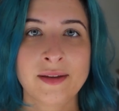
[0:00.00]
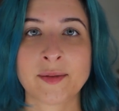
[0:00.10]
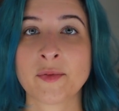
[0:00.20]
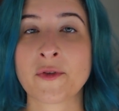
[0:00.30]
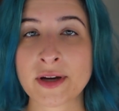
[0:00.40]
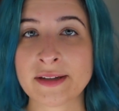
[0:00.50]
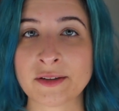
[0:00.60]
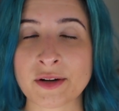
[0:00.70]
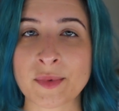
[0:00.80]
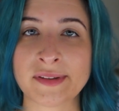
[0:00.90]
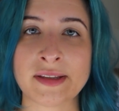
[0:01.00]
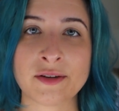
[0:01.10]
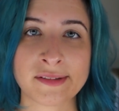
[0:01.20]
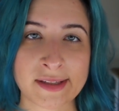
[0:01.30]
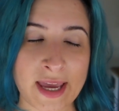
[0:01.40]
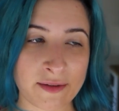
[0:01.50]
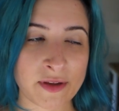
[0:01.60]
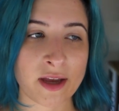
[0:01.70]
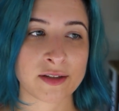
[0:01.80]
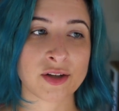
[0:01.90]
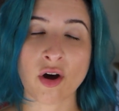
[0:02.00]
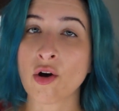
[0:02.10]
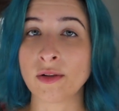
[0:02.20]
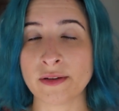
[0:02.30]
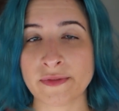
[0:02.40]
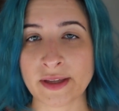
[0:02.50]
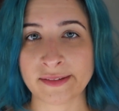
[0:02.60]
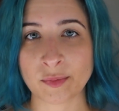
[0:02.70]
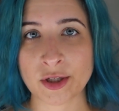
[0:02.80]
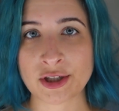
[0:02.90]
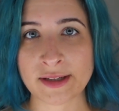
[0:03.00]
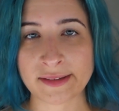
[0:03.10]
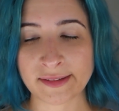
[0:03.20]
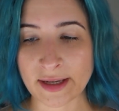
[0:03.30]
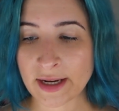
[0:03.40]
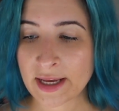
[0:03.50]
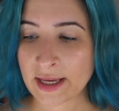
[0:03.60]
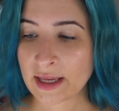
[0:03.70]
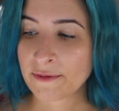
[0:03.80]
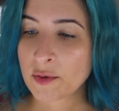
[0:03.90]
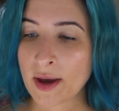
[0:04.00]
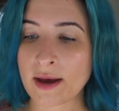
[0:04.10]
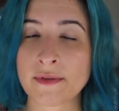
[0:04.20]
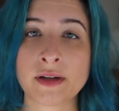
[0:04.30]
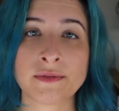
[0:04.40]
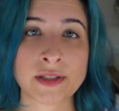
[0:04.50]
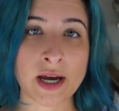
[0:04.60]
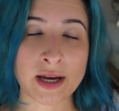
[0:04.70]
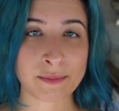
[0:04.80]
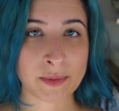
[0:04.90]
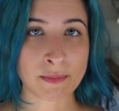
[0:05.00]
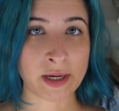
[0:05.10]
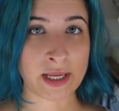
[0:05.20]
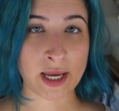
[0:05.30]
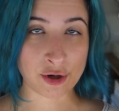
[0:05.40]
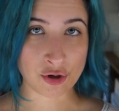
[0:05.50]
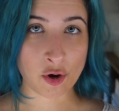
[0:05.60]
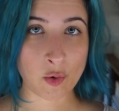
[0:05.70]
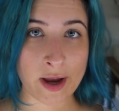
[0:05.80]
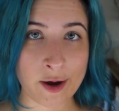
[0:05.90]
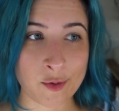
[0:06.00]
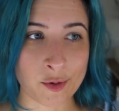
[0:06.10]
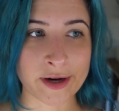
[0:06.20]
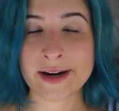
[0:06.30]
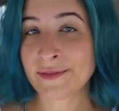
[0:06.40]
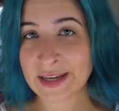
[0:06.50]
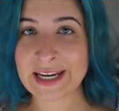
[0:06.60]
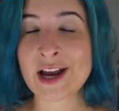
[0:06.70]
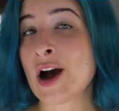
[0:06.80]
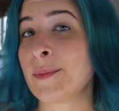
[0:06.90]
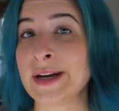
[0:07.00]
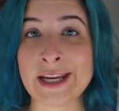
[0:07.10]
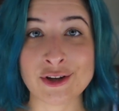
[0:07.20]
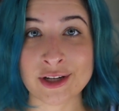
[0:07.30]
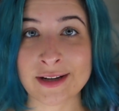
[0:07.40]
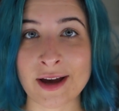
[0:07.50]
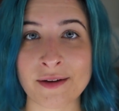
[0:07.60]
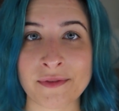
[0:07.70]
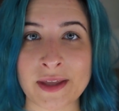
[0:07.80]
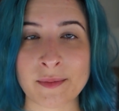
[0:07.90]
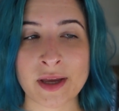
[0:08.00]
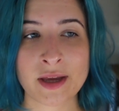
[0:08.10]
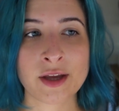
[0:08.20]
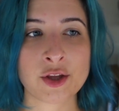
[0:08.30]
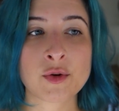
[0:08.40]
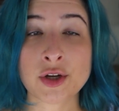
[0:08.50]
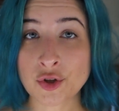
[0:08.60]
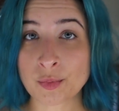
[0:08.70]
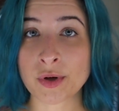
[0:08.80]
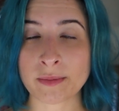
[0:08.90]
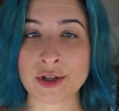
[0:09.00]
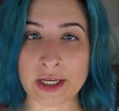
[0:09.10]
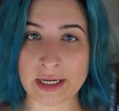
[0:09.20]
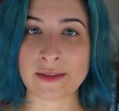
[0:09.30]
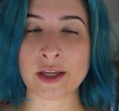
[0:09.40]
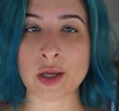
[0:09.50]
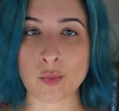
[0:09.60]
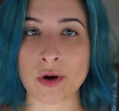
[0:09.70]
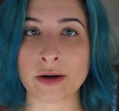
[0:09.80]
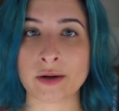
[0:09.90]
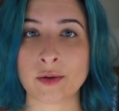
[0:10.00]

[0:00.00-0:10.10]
So before I get started, I'm going to say there is a caveat to all of this, which is that if you have enough time, money, and know-how, or kind of any combination of them, you can do pretty much anything you want.